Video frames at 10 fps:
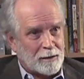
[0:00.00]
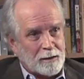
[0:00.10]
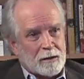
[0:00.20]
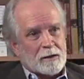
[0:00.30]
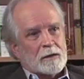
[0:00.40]

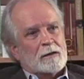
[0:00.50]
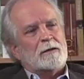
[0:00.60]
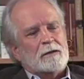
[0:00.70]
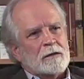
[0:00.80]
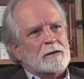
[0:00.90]

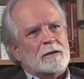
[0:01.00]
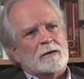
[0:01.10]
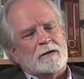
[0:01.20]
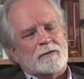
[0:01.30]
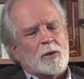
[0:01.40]

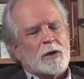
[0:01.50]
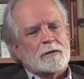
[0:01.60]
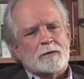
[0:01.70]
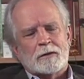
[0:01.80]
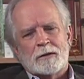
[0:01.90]
It
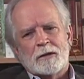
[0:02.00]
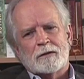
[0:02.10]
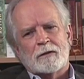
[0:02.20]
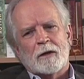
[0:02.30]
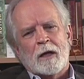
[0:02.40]
requires your
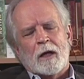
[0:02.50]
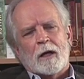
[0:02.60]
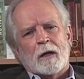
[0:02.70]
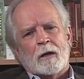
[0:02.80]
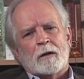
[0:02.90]
attention.
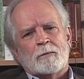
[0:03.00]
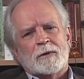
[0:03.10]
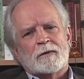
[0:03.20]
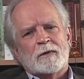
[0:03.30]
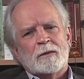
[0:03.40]

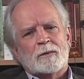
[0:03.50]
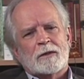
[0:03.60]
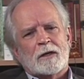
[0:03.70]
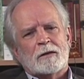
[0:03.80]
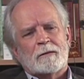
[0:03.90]
But it seems
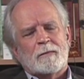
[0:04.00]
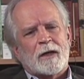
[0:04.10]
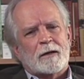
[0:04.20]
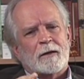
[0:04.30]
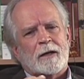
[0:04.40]

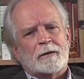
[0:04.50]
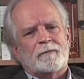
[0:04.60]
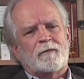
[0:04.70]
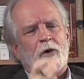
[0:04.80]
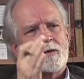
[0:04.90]
that
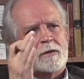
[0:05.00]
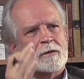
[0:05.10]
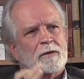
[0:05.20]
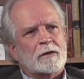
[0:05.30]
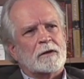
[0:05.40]

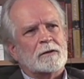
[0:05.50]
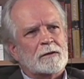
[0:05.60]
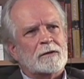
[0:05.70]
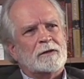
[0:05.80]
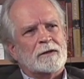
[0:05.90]
focus
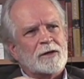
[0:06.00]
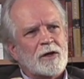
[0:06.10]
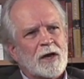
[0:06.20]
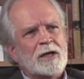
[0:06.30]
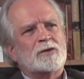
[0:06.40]
and the
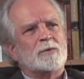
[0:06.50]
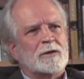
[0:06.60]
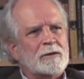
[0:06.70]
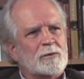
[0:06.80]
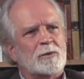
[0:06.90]

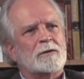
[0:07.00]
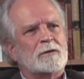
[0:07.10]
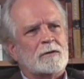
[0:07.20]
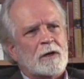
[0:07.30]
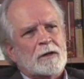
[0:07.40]
engagement in the
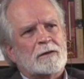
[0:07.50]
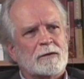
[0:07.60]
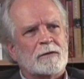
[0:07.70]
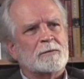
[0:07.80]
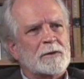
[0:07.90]
world around
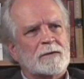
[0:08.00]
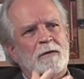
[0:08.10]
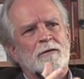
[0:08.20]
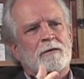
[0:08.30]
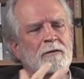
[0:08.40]
us has been
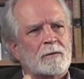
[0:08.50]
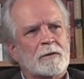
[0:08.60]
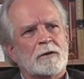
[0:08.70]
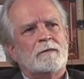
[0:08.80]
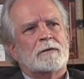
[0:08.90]
central to the
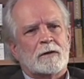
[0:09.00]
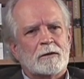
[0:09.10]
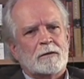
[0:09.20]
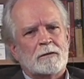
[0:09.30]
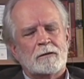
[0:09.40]
work you've
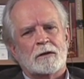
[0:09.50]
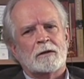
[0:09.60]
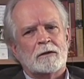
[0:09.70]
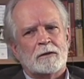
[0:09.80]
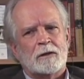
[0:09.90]
tried to do,
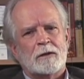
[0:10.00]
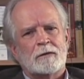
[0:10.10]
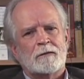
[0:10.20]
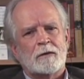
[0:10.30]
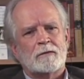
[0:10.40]

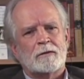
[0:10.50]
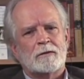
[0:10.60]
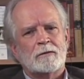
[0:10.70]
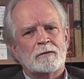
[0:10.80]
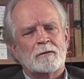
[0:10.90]
and central
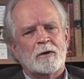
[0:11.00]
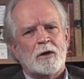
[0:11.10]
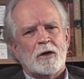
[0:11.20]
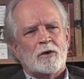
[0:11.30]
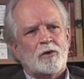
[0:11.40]
to
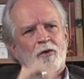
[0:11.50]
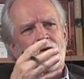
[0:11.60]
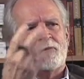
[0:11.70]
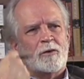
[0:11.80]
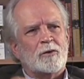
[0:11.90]

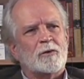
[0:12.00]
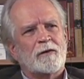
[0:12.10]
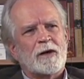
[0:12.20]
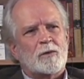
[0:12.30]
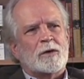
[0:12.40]
your view
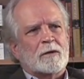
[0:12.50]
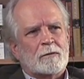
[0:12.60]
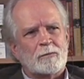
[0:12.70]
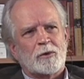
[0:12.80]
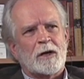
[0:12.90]
of how we
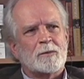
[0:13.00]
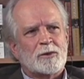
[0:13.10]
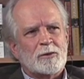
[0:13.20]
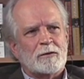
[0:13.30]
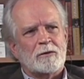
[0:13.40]
can
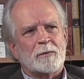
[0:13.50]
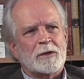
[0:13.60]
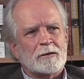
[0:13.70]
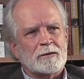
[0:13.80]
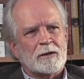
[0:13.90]
perhaps do a little
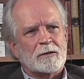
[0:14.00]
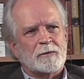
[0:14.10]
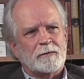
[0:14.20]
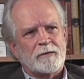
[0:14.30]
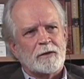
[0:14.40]
better
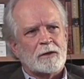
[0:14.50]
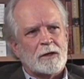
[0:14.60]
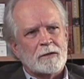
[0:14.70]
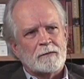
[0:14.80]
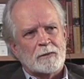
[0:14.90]
job of living the
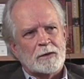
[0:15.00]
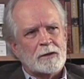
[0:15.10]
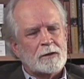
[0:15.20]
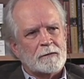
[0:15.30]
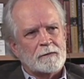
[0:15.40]
lives we
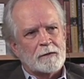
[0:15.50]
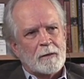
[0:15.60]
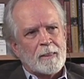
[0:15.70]
live.